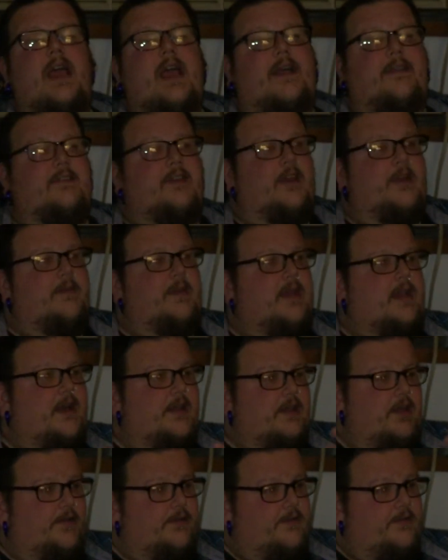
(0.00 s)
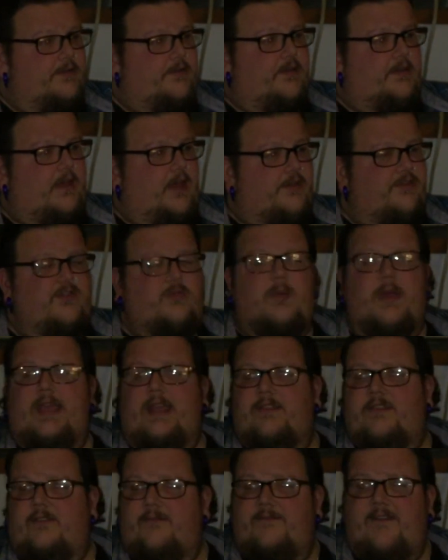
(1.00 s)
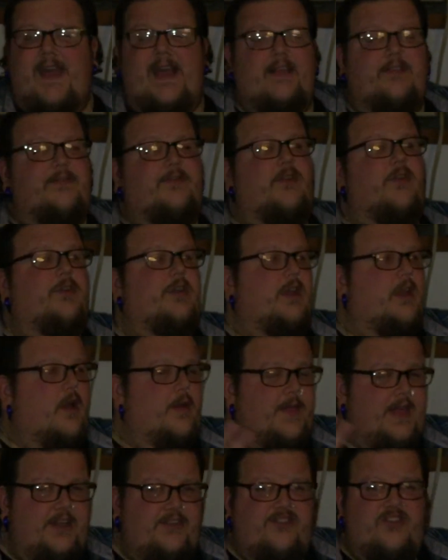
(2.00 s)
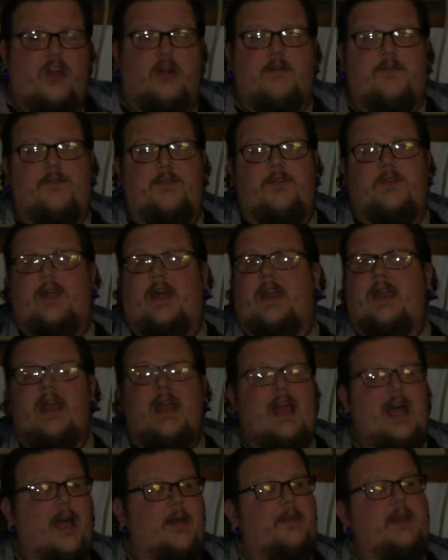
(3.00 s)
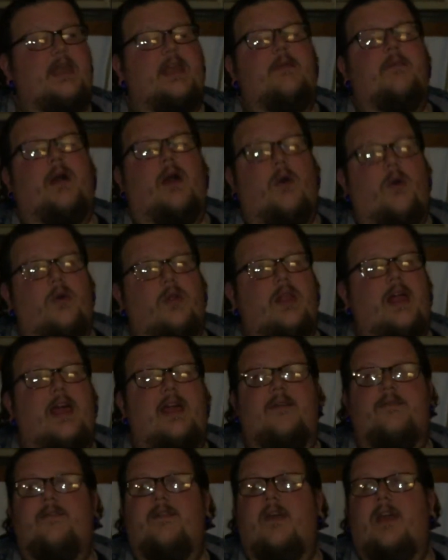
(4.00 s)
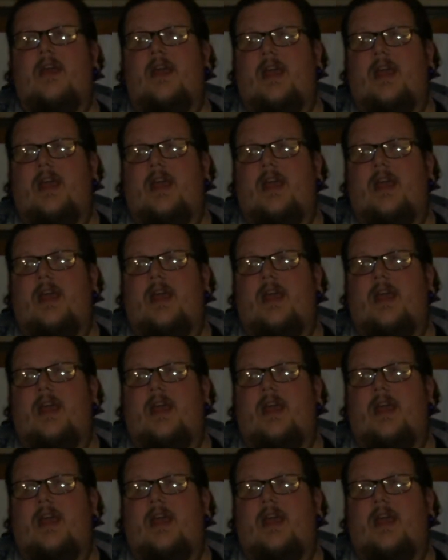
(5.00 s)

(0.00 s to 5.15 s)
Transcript: It's gonna be cutting out sweets and fast food and all that junk food that I've been eating my whole life.